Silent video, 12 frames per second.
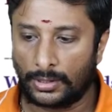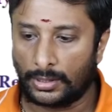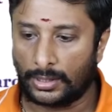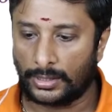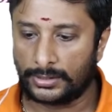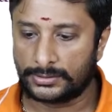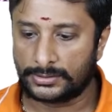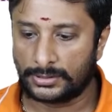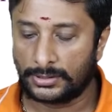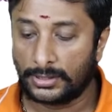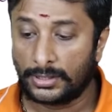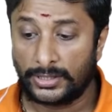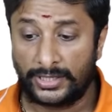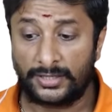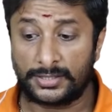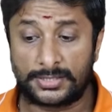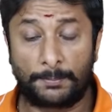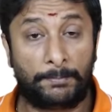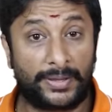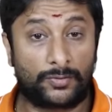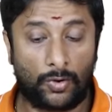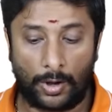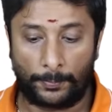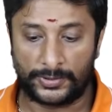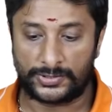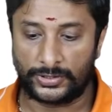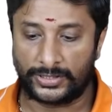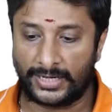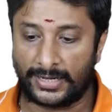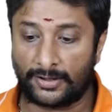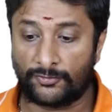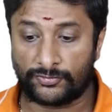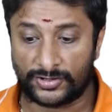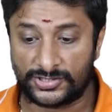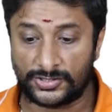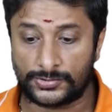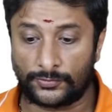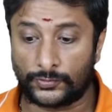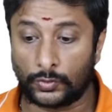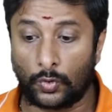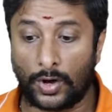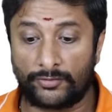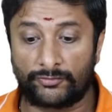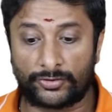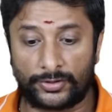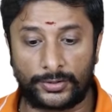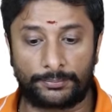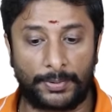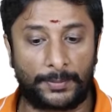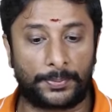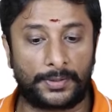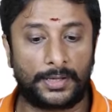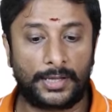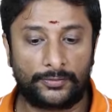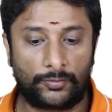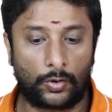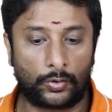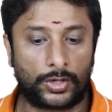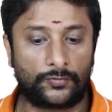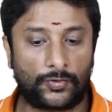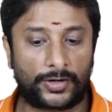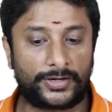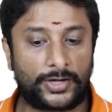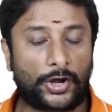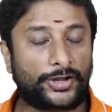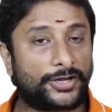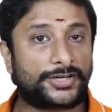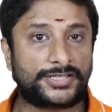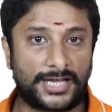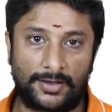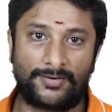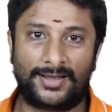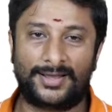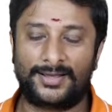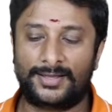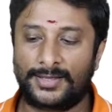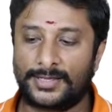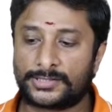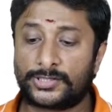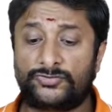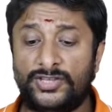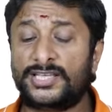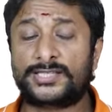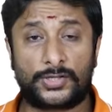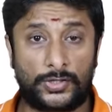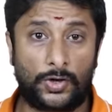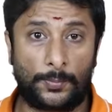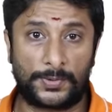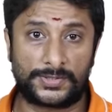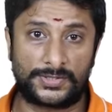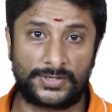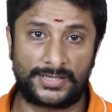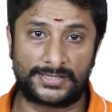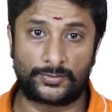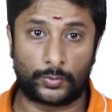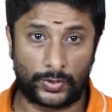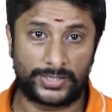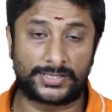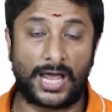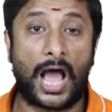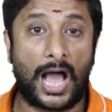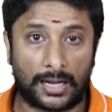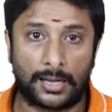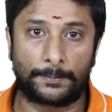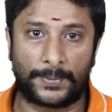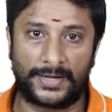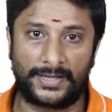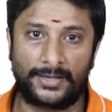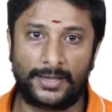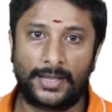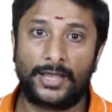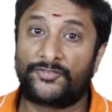And here is a big opportunity, freshers of 200 people they're looking for in .NET and Java. So these are the opportunities reached our company.